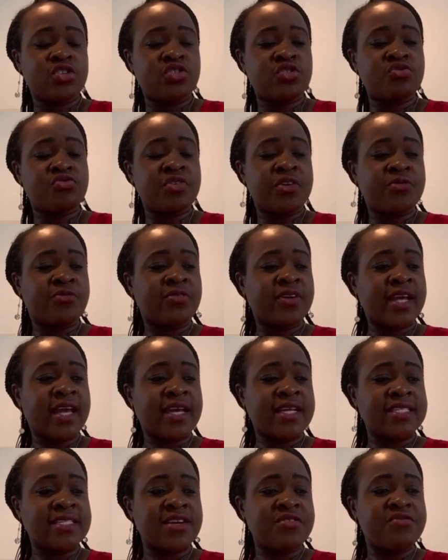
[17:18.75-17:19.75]
to
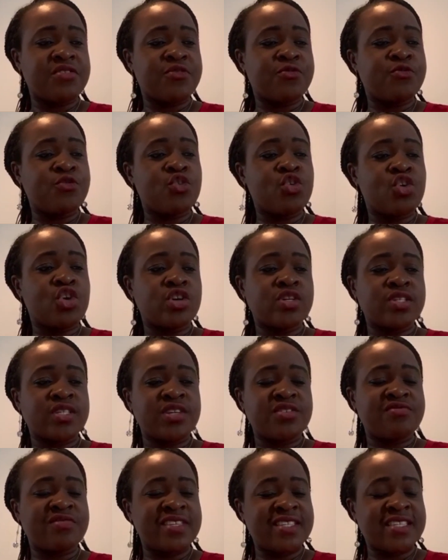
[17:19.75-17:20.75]
reflect and refocus
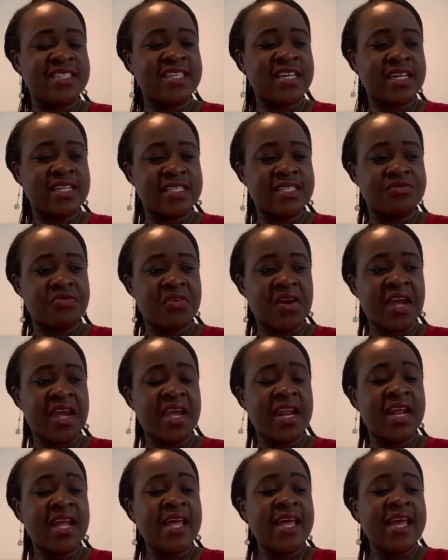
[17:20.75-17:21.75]
and reset, right?